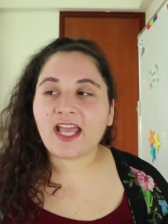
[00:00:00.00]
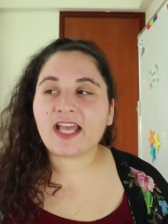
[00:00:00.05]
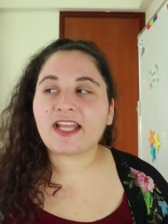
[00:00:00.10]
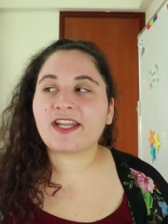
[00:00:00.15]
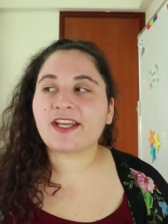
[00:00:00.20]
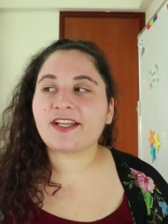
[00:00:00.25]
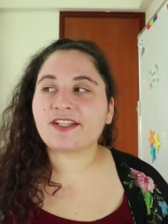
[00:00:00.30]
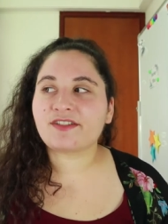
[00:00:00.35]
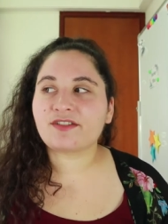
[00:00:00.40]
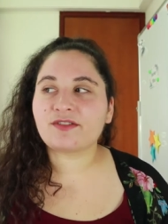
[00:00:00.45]

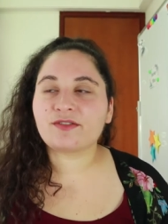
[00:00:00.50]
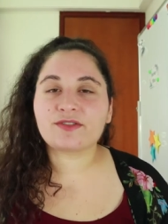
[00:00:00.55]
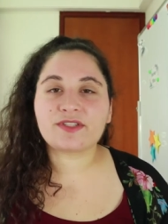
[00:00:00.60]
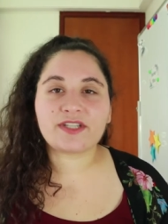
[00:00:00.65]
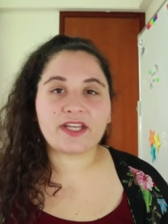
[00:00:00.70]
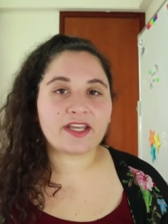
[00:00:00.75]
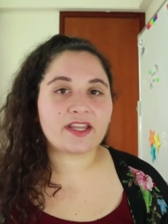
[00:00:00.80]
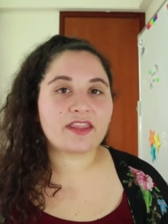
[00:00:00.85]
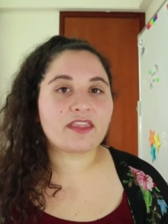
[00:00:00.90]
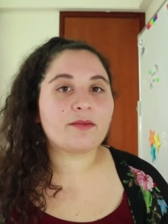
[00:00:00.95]
And I do
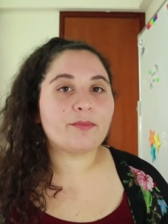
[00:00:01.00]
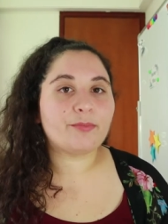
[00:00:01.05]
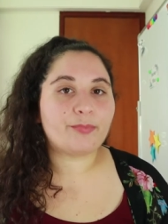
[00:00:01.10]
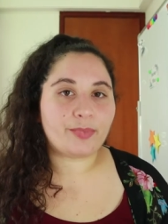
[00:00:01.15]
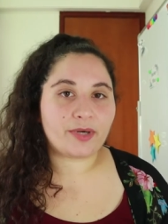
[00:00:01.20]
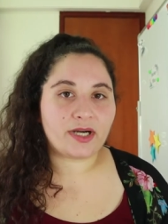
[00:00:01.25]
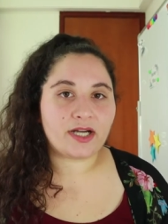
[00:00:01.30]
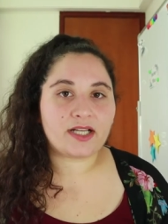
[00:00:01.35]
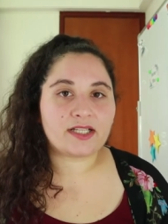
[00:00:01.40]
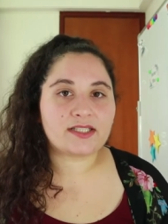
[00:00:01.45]
take the
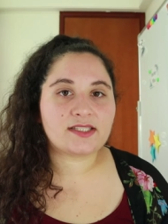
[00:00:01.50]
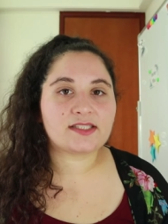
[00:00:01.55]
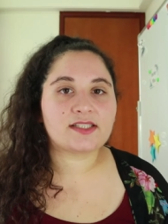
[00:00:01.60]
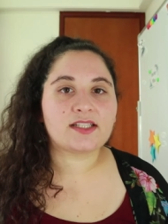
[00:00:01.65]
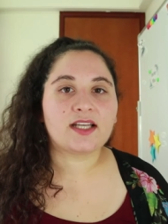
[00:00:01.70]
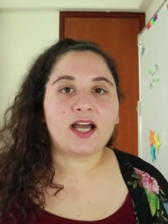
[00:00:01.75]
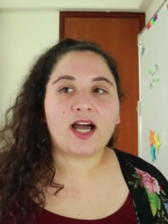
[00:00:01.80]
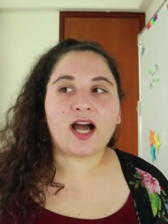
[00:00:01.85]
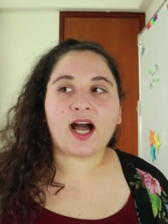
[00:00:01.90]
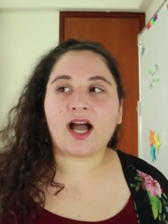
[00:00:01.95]
bus
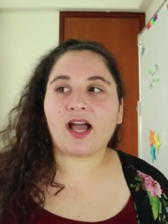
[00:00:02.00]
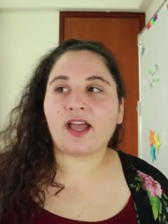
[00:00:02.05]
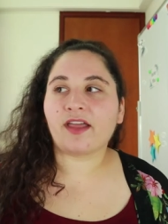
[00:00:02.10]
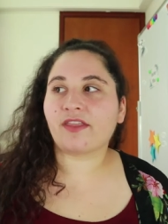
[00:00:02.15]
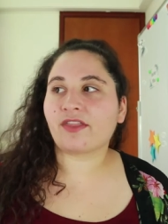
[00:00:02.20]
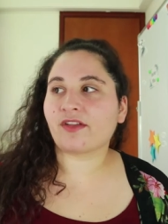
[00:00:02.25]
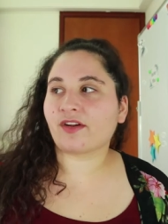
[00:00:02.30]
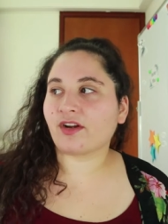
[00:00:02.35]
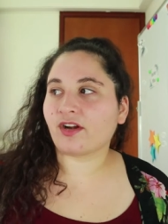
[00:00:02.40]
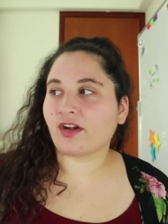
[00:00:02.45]

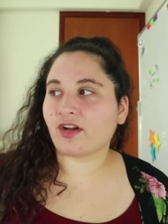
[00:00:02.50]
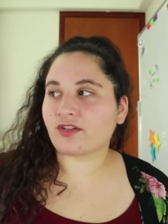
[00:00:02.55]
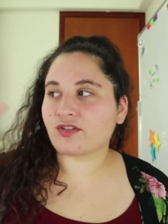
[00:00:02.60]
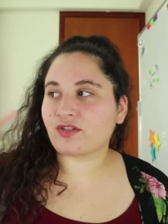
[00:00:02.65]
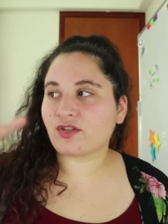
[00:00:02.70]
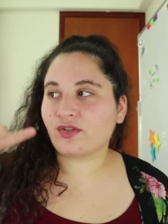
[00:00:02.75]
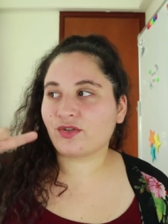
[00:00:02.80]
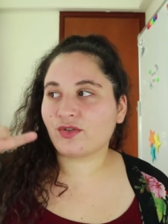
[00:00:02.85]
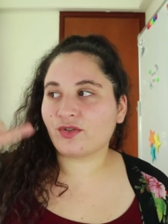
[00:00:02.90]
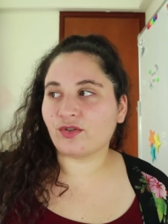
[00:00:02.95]
either
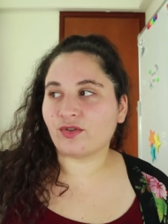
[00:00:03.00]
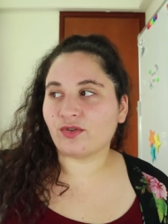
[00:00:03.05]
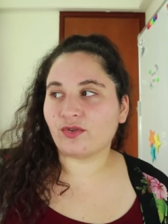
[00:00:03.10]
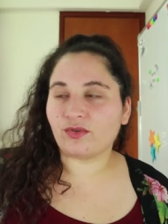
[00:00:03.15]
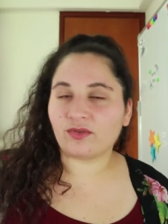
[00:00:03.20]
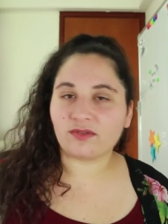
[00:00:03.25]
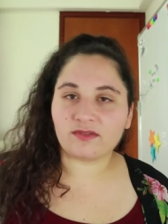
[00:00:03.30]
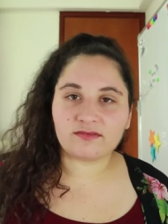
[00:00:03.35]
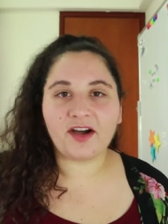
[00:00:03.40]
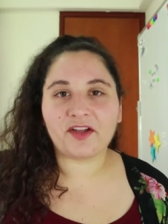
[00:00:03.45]

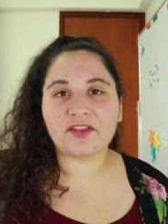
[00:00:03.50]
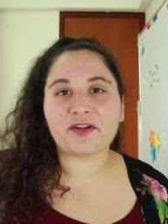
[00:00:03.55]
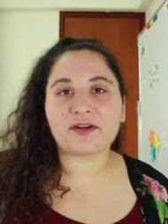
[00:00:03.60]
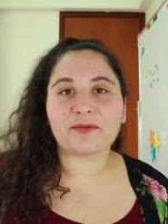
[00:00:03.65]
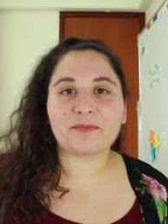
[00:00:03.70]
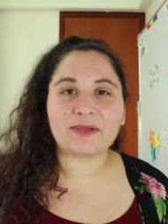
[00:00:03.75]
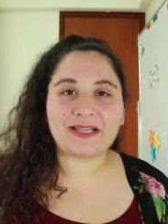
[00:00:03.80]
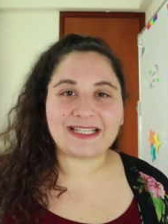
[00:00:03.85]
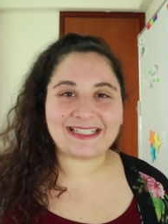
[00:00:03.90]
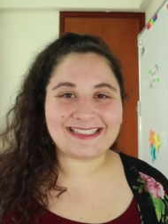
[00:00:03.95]
to
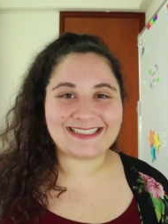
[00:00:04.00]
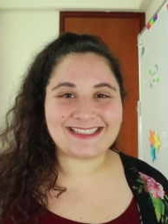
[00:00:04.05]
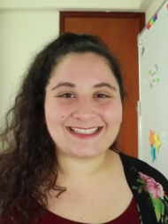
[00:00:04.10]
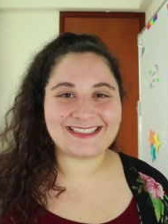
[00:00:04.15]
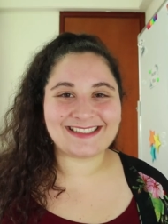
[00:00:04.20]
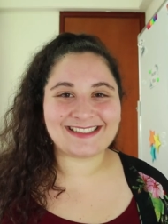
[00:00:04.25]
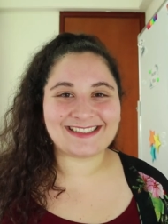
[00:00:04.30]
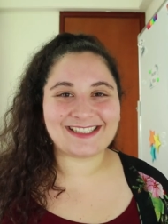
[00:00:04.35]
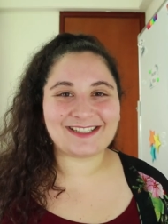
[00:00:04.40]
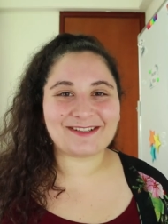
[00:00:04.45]
other
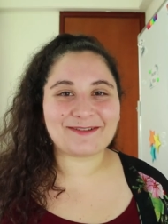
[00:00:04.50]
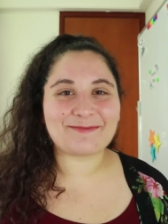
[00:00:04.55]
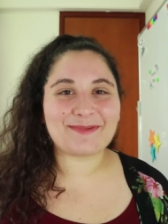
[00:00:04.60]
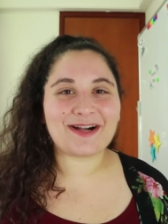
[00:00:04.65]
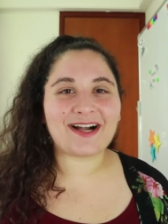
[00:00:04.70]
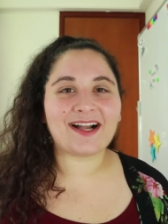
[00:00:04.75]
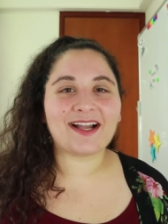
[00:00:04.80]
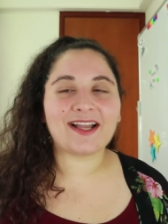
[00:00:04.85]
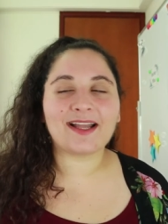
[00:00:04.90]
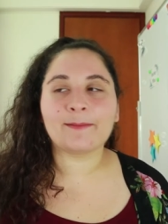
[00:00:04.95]
places
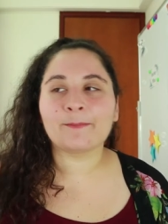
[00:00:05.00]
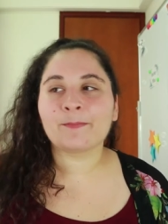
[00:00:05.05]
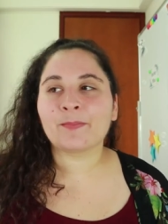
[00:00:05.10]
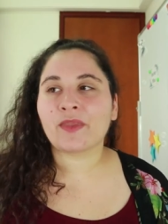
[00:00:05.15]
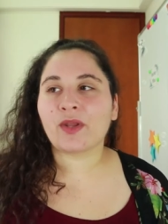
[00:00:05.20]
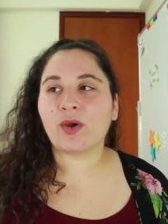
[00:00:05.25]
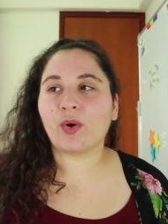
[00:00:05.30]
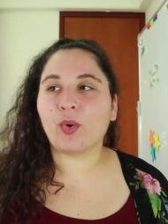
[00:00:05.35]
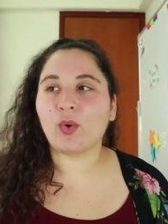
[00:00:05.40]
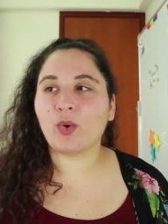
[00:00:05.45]
nearby
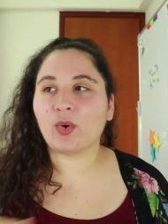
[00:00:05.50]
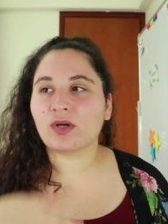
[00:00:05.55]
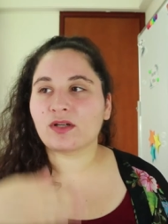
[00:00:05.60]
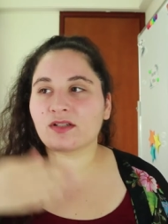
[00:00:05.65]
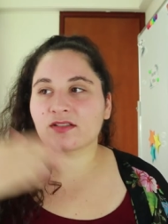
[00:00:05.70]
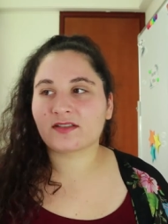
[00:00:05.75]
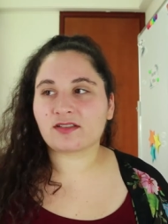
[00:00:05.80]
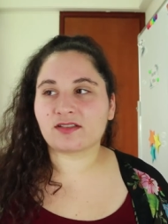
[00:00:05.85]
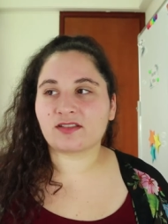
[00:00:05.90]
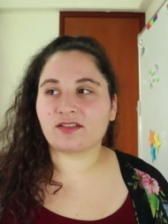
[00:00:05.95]

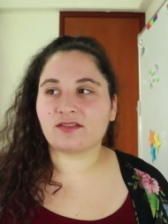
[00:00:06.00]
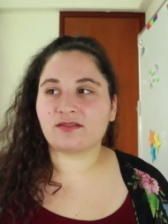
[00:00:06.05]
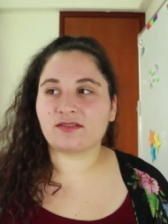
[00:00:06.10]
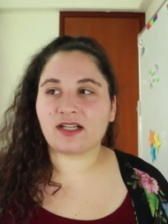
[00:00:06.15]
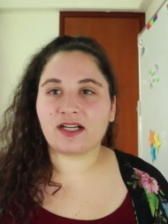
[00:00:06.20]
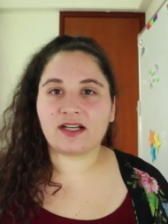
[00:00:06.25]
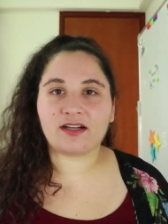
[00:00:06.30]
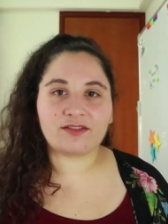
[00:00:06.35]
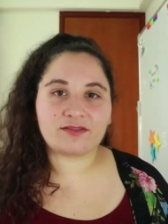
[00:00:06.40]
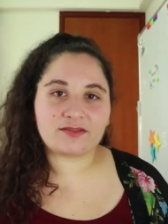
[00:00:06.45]
or just
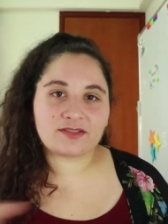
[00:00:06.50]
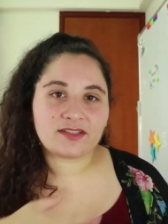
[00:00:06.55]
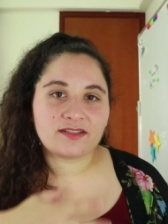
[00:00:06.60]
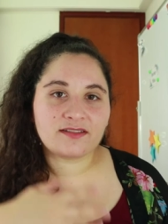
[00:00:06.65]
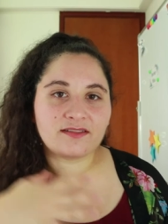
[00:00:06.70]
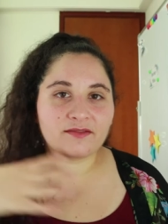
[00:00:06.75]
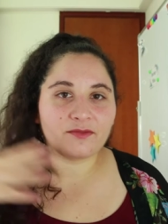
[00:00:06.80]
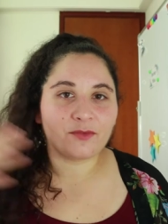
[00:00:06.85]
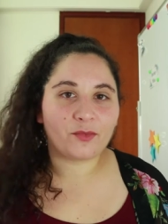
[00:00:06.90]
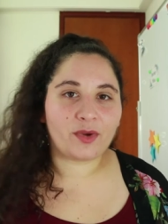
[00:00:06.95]
around
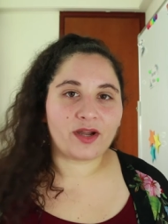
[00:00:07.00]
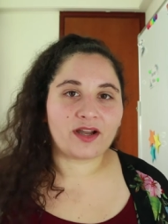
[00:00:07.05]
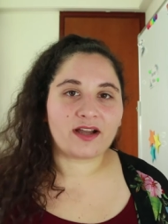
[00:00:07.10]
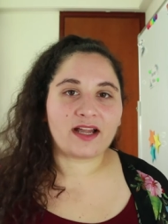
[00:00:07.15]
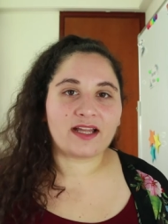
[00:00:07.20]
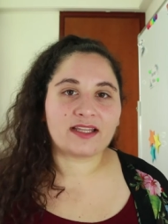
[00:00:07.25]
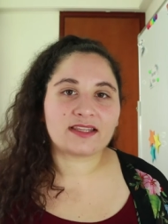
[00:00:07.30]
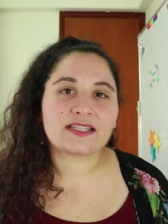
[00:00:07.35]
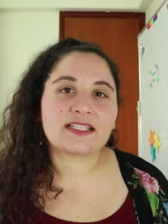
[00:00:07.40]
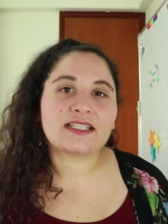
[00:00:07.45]
where
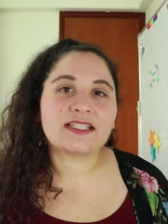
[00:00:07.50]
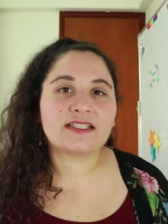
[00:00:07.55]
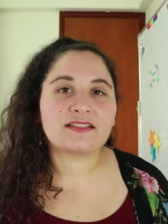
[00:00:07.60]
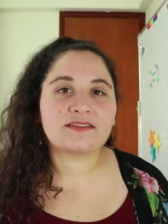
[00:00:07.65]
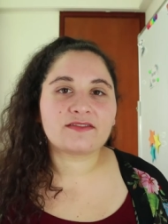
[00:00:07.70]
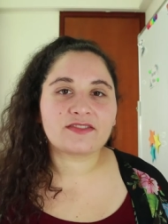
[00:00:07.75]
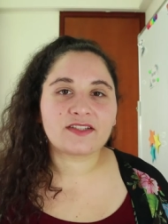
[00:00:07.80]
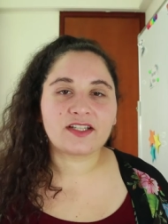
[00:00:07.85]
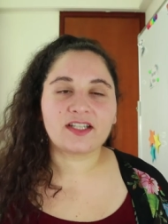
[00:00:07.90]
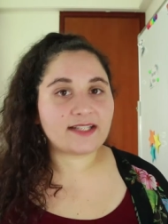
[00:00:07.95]
I
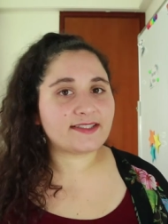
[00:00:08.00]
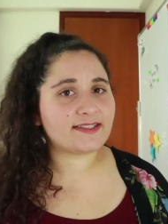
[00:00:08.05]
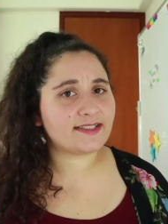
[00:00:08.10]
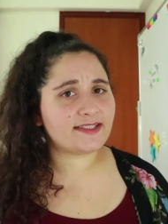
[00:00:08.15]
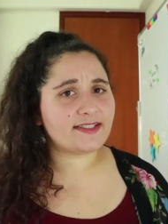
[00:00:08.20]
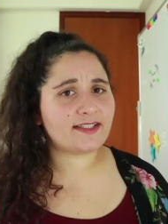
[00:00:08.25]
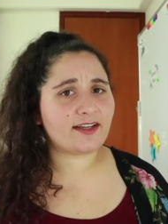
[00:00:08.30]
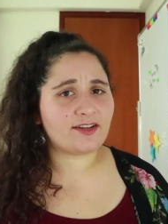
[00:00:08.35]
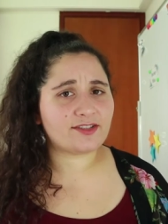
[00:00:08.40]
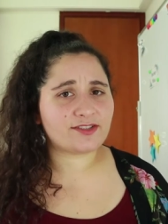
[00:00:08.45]
live. I
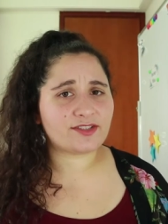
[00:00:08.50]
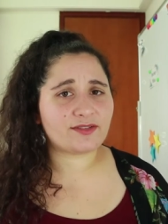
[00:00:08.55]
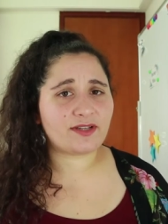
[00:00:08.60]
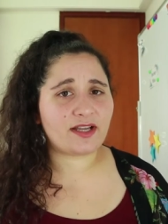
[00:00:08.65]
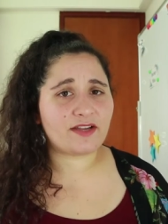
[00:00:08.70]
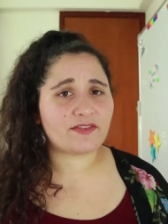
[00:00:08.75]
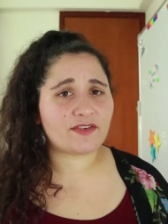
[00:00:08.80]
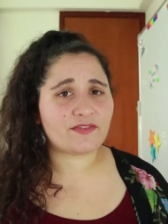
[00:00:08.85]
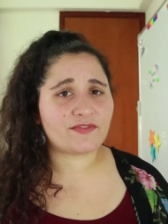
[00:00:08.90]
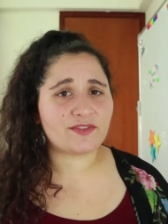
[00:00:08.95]
did also
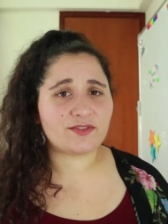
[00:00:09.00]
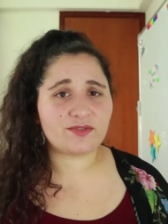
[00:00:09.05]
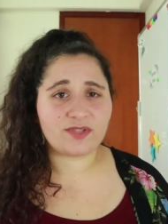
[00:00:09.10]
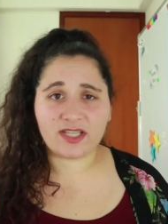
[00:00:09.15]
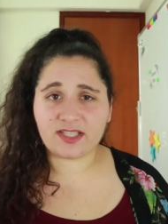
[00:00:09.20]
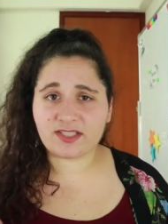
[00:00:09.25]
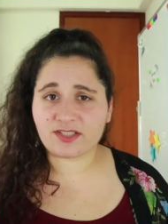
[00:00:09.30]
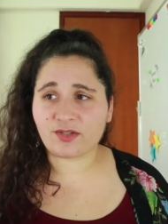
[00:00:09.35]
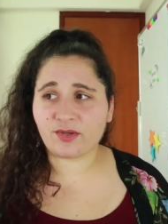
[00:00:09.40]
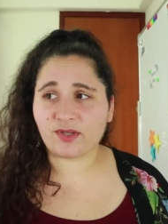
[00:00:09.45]
have a few
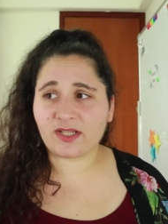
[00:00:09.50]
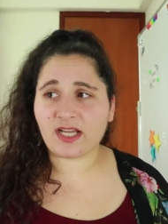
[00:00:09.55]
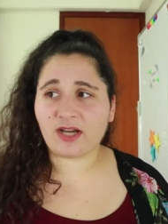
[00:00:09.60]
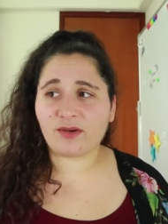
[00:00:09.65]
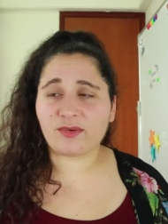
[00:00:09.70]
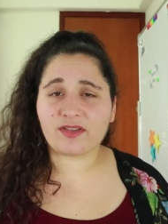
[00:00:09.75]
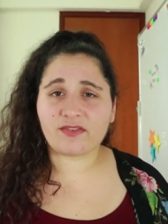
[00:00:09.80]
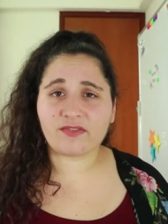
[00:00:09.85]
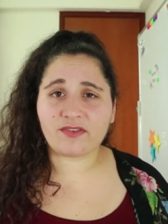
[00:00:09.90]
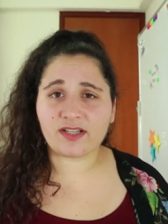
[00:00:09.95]
days going
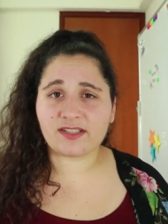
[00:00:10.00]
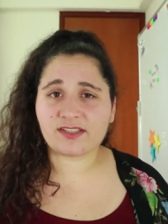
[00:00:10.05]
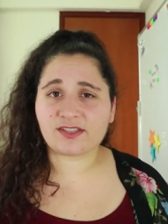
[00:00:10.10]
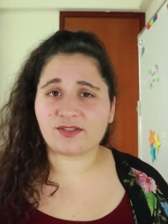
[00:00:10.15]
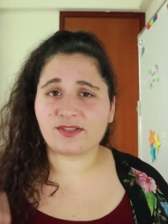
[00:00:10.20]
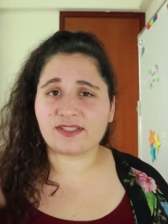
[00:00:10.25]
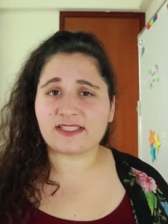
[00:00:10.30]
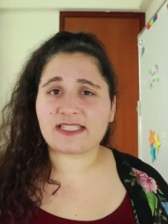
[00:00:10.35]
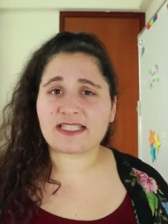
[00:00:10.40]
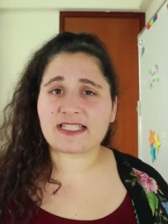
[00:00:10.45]
out with friends,
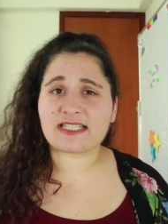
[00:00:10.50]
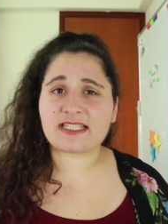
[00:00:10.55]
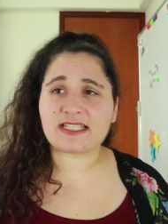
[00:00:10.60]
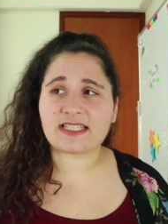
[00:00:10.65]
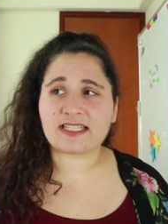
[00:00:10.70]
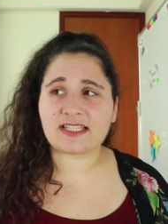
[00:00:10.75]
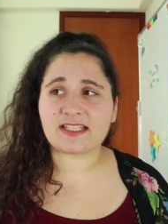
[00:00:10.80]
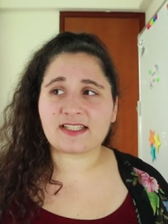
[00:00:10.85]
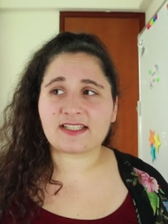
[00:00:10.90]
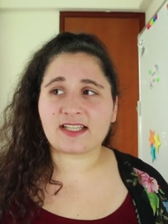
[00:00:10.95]
going to the
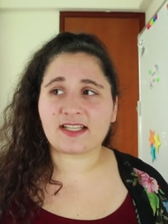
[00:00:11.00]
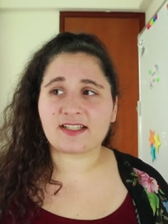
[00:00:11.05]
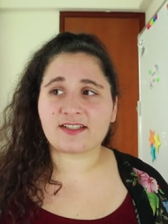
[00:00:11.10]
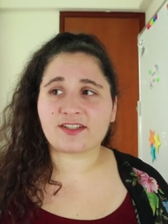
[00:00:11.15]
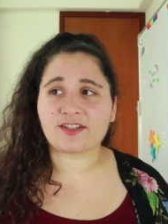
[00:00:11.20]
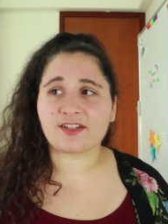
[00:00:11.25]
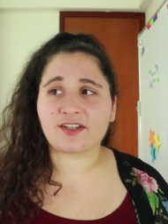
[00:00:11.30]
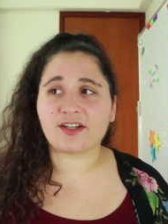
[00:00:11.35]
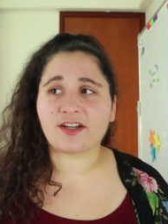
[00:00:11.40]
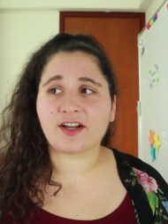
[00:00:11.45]
city
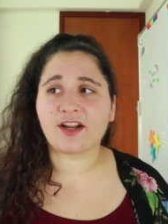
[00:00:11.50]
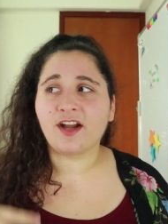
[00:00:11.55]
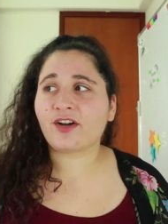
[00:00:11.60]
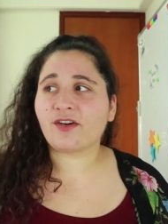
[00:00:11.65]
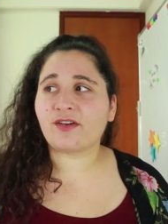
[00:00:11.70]
center,